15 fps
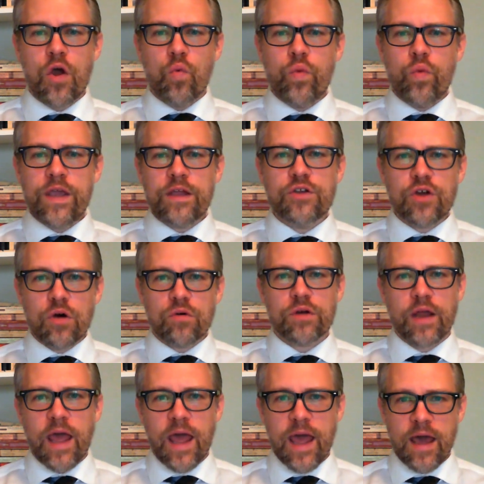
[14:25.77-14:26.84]

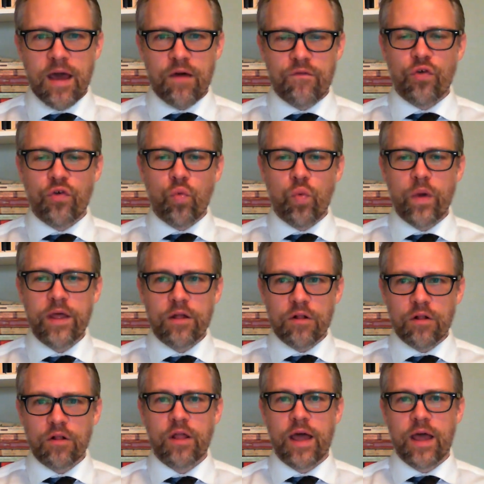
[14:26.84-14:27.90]
the will